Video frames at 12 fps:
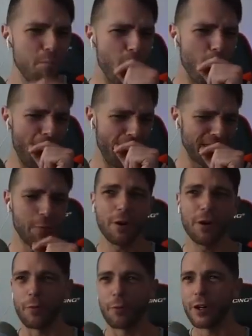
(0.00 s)
I think we
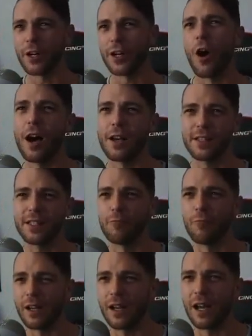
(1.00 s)
were in Austin
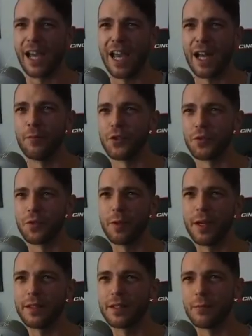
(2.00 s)
when Animals was
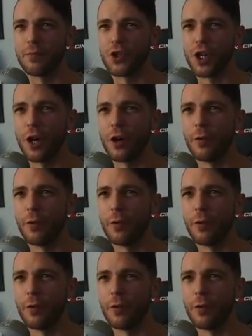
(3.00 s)
playing some show.